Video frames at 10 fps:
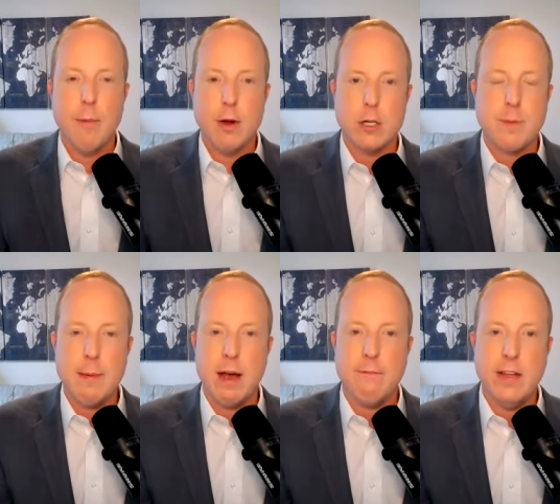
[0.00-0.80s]
homeowners pay
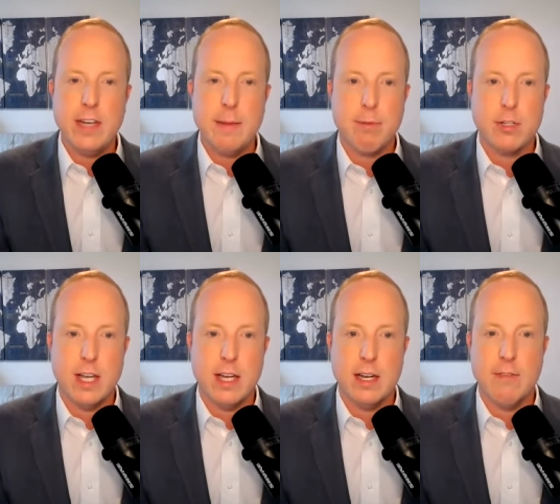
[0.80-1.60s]
about fifty
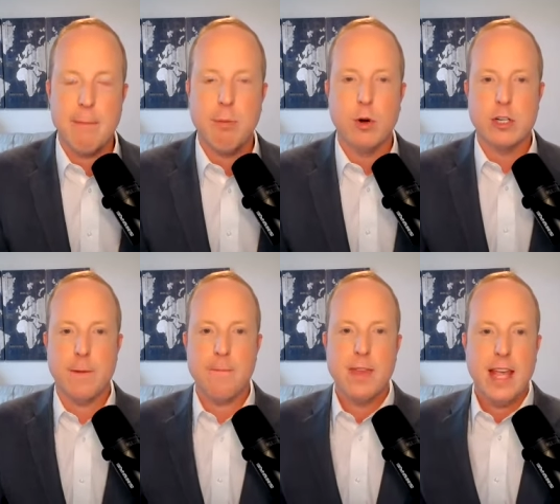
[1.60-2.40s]
percent of that
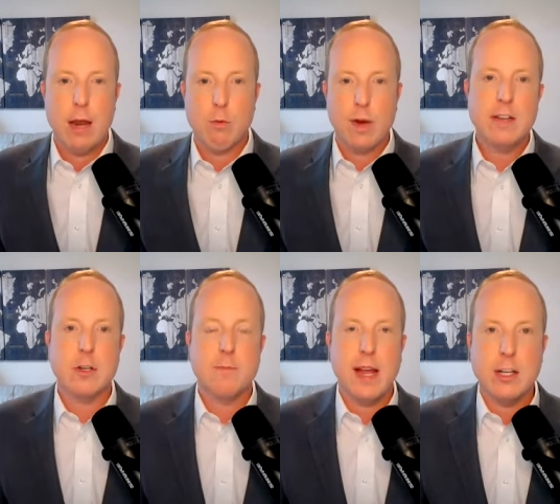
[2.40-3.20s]
portion, and
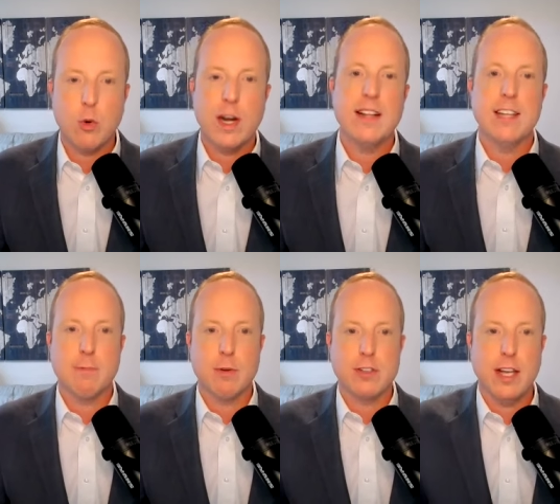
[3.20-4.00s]
renters pay twenty-six
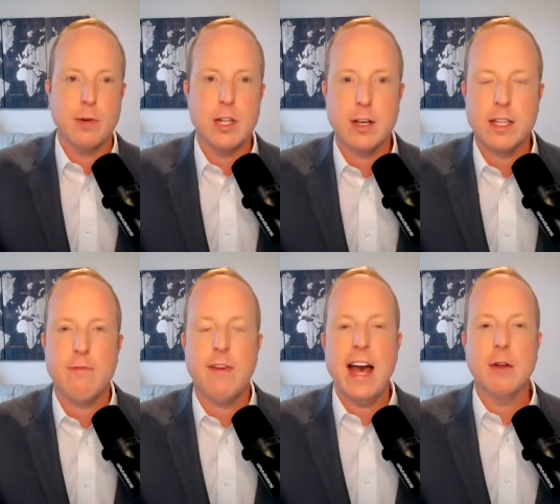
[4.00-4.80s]
percent when you look at the
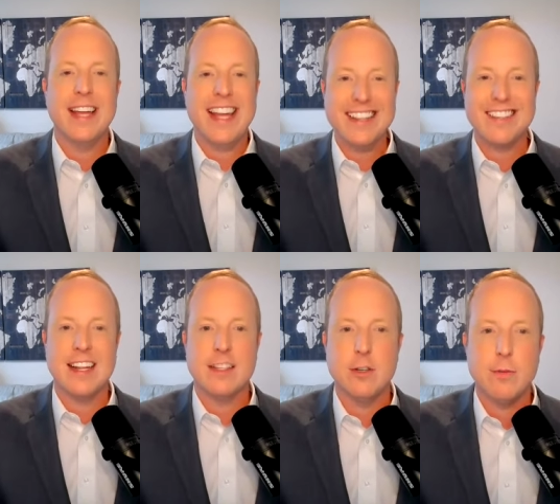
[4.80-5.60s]
final
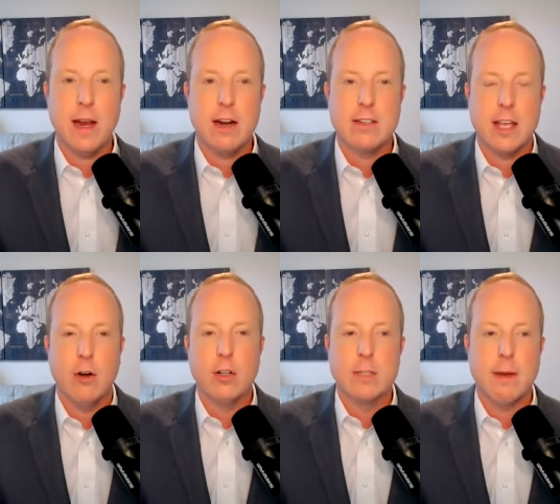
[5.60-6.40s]
incidence, who bears the
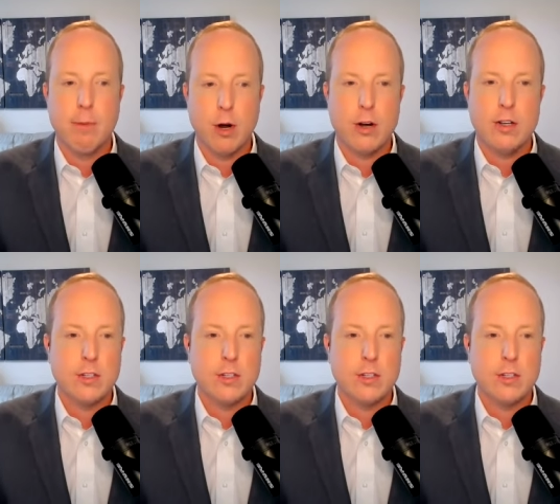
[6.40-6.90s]
ultimate burden.